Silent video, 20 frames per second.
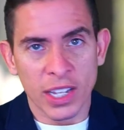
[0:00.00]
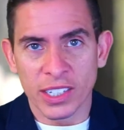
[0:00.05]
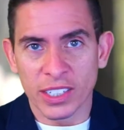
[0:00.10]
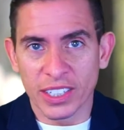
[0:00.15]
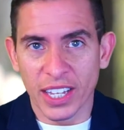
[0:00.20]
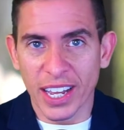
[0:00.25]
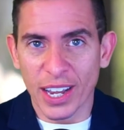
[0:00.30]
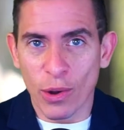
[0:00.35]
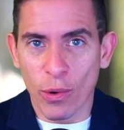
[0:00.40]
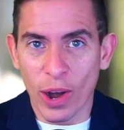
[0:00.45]

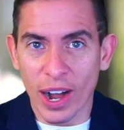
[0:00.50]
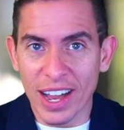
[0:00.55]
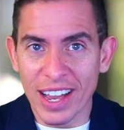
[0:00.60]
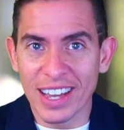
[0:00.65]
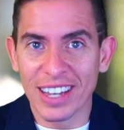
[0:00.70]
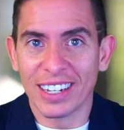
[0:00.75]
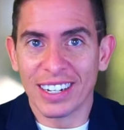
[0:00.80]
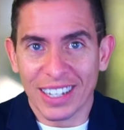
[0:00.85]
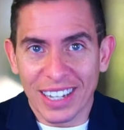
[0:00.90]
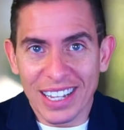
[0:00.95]
Stay
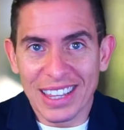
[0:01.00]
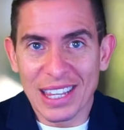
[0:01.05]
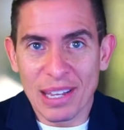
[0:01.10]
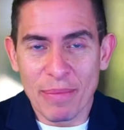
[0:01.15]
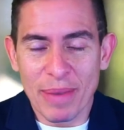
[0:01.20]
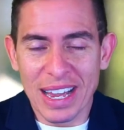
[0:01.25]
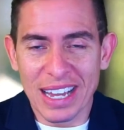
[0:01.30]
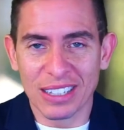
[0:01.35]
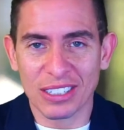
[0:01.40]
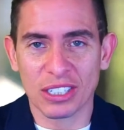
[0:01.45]
quiet, let
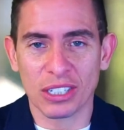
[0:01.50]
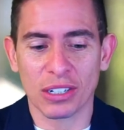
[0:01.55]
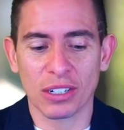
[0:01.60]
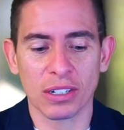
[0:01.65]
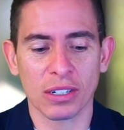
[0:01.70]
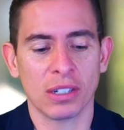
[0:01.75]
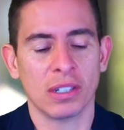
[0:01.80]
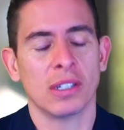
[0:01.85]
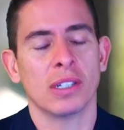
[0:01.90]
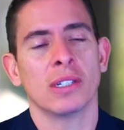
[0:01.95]
them answer.